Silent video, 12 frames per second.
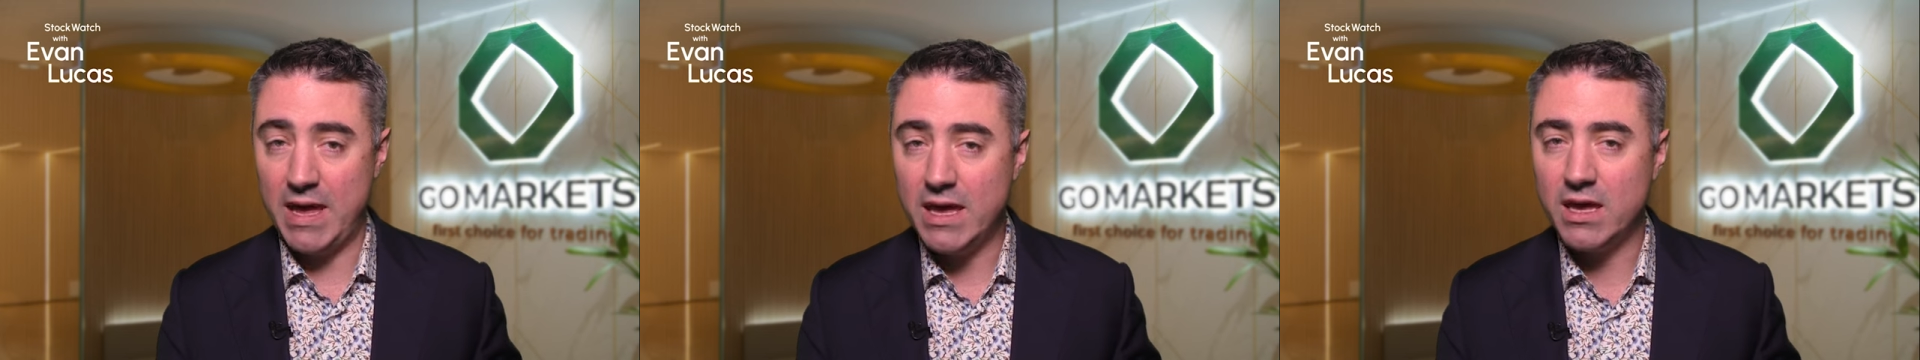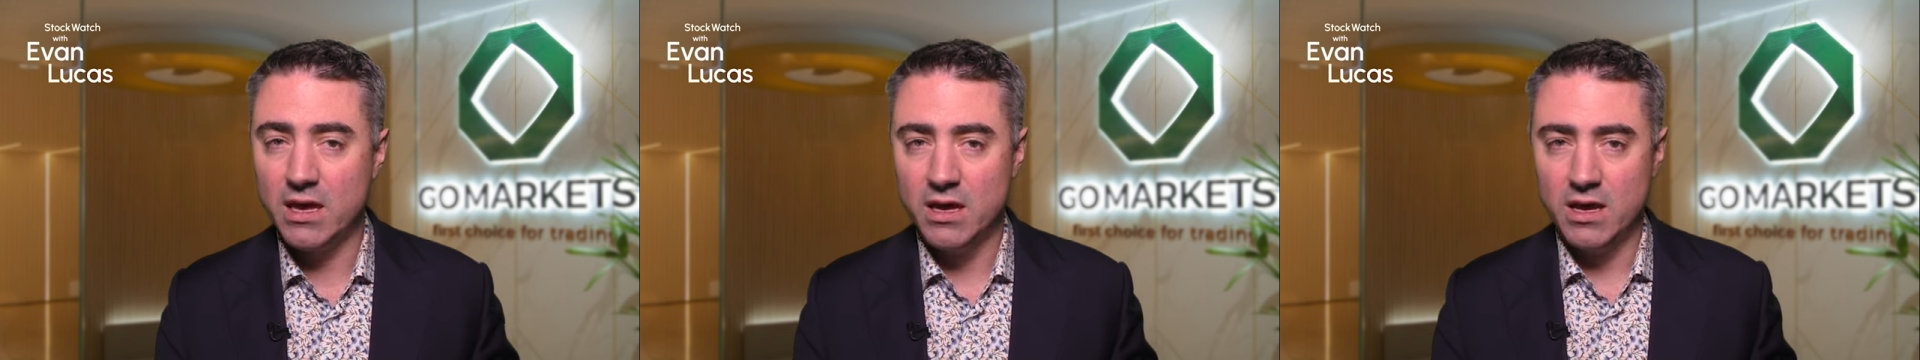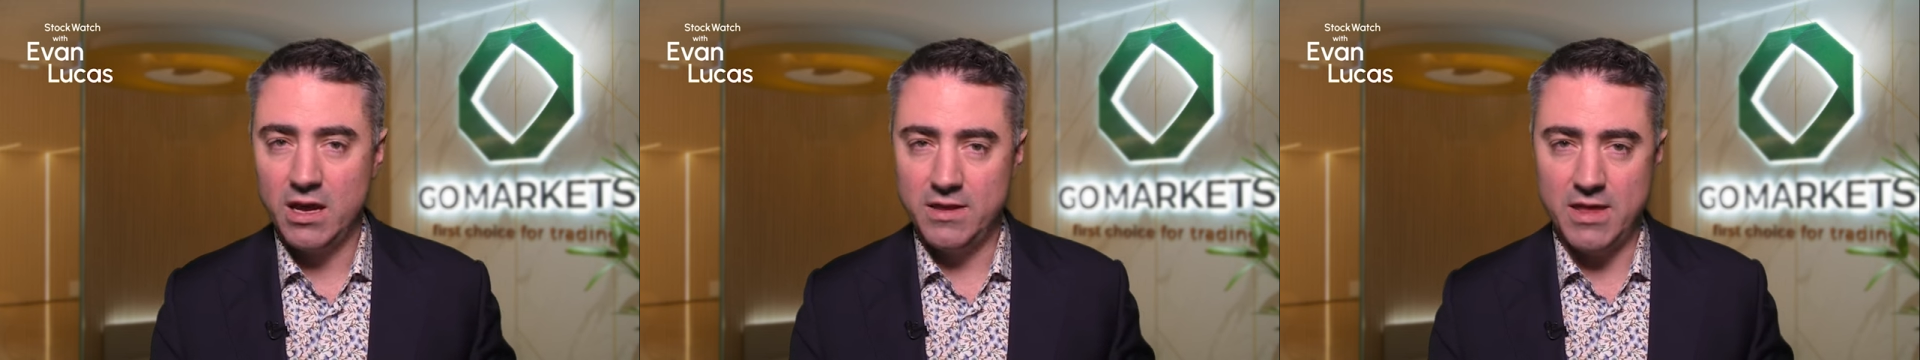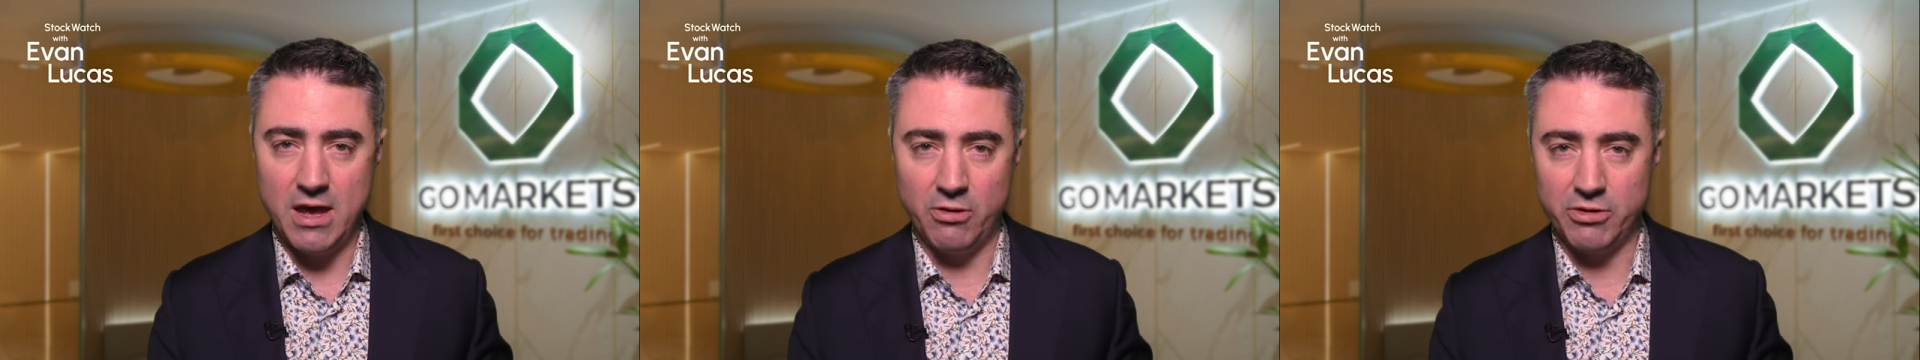pick
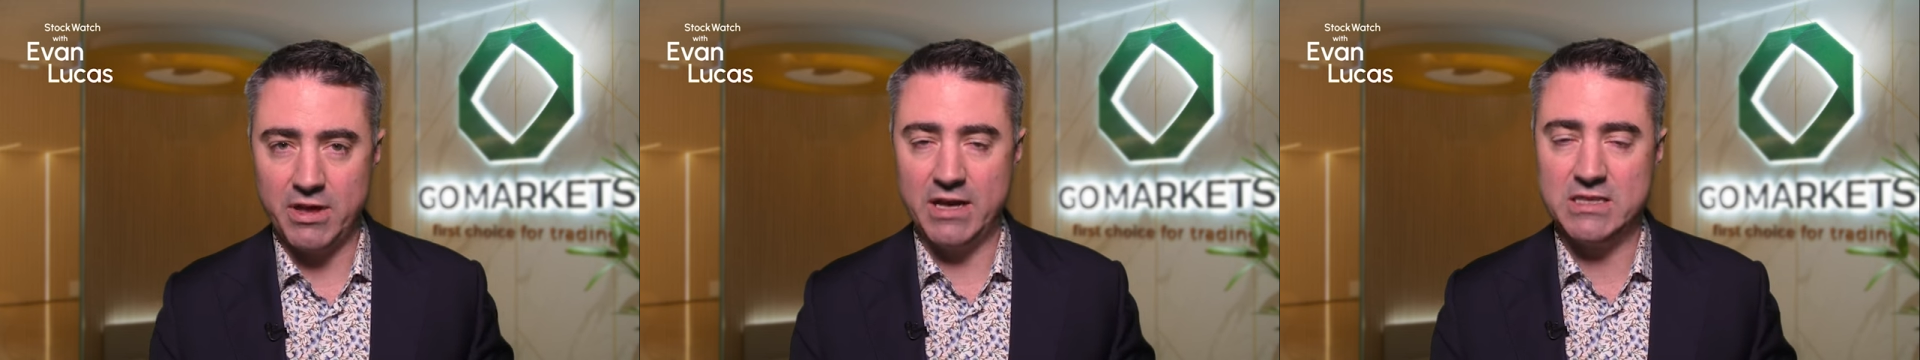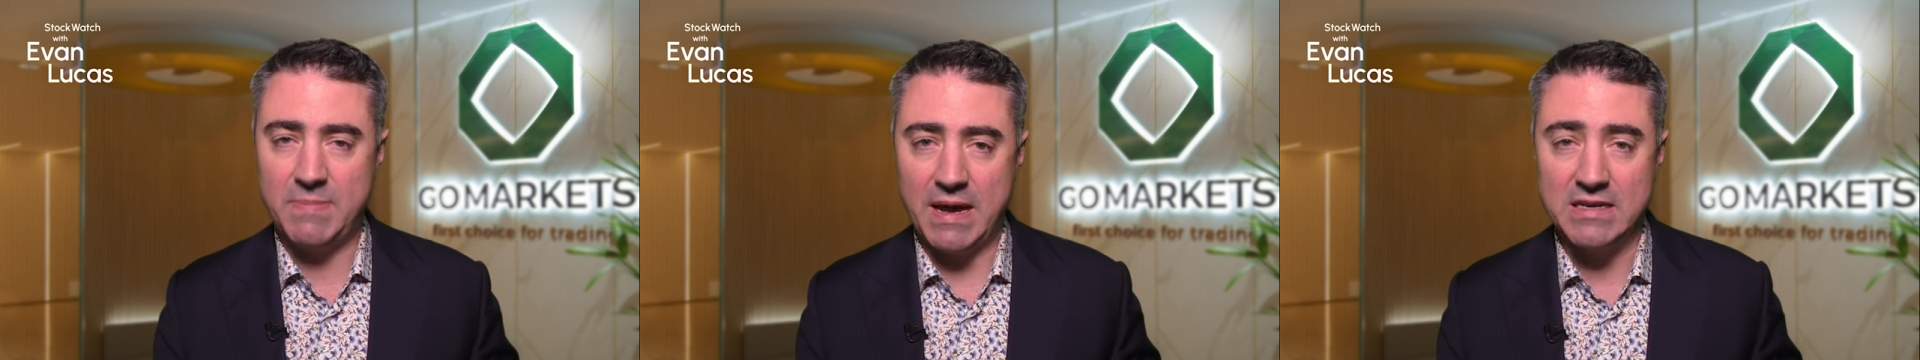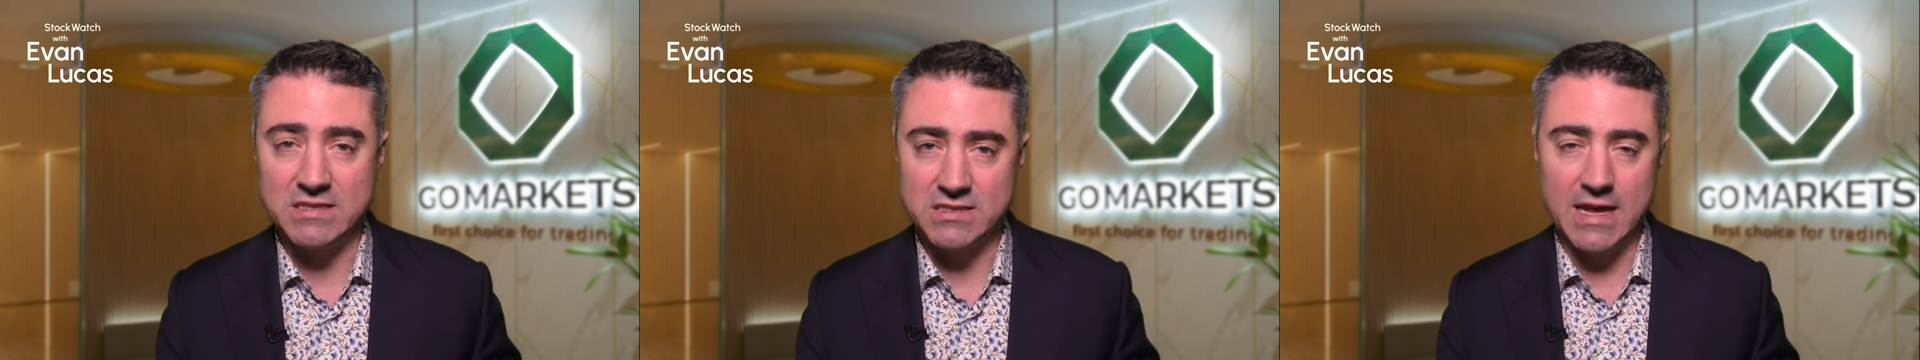in the healthcare space.